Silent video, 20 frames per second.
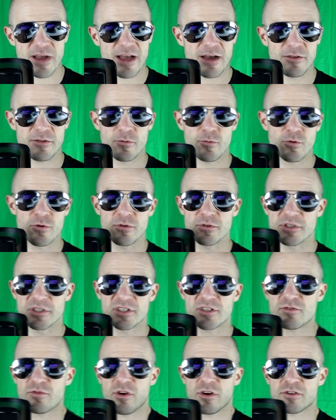how the world is
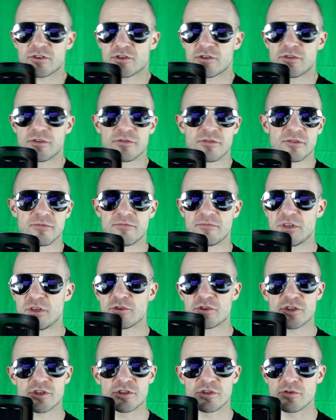structured, you
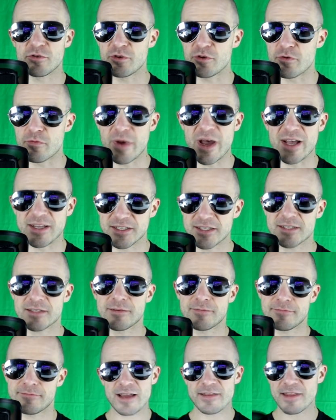should do your best.
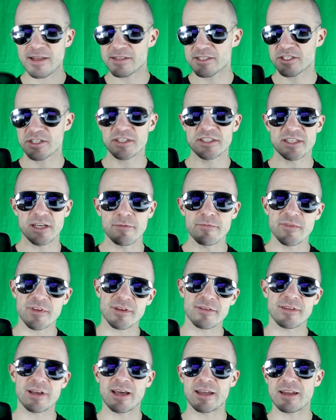And that's just
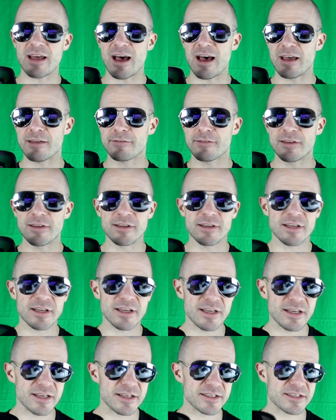something that I think
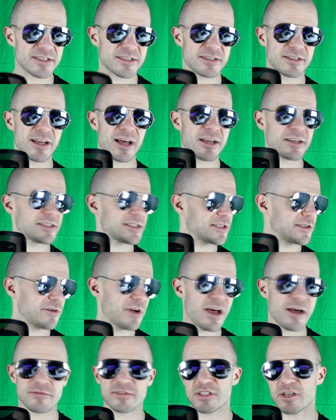is nice to
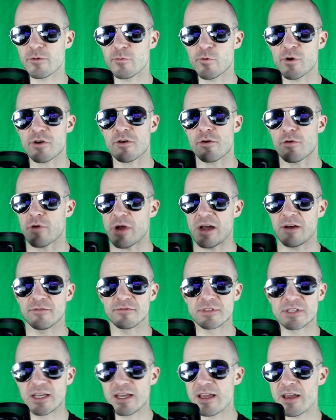have somewhere
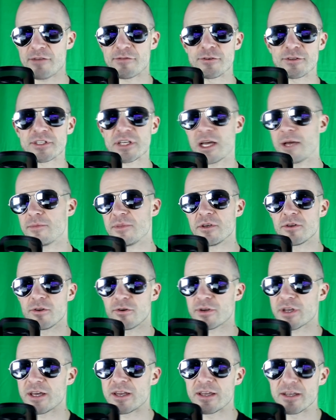around every time you
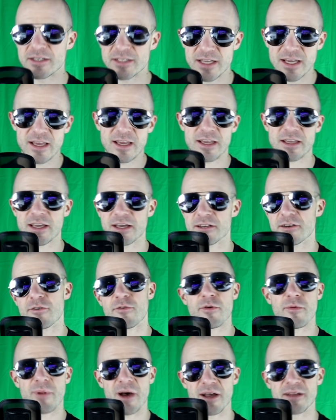look at it. It kind of
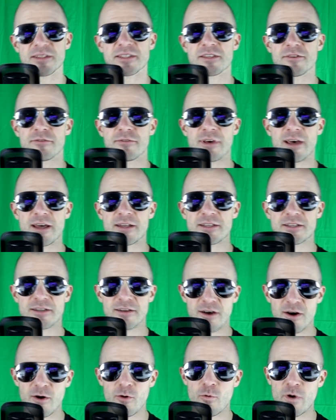reminds you that,
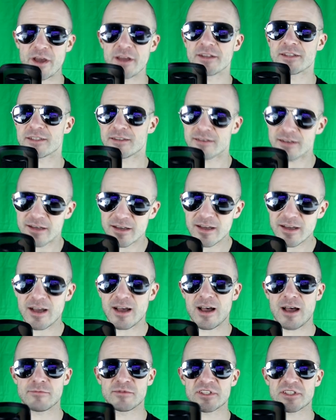oh wait,
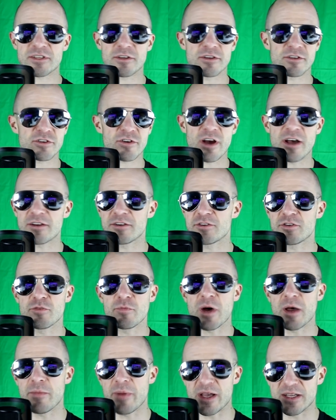I'm just going to try to do
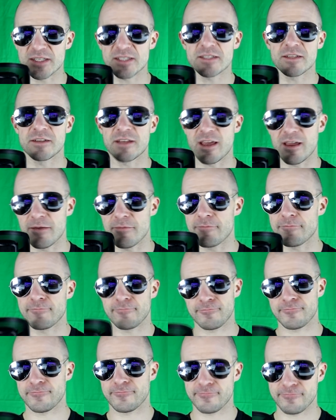my best today,
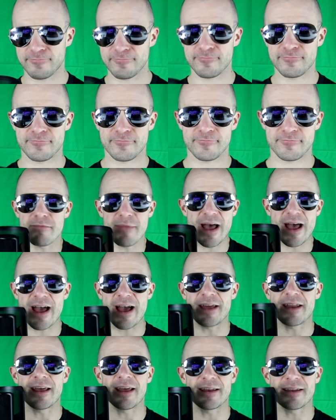and not get
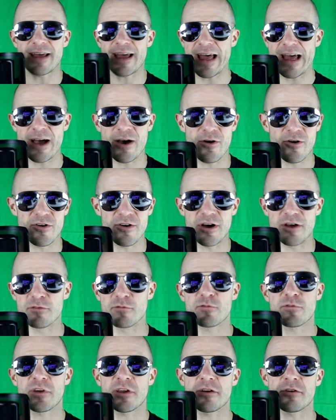mad at how
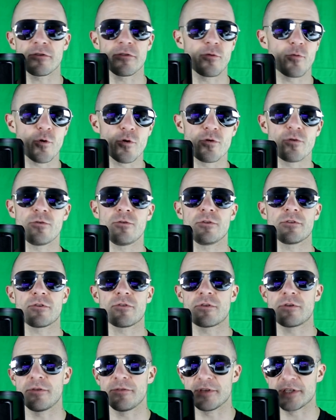unfair the world
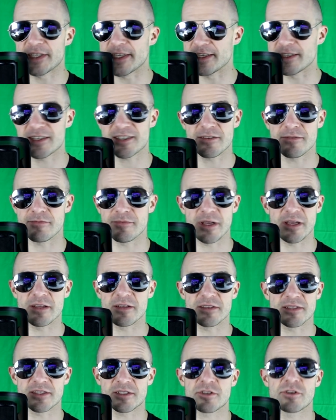or the system
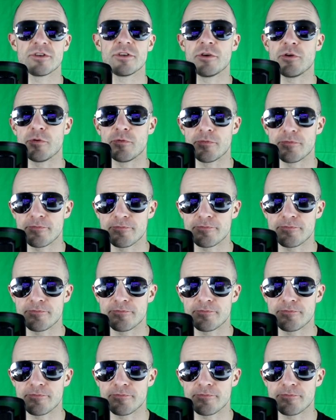is to you.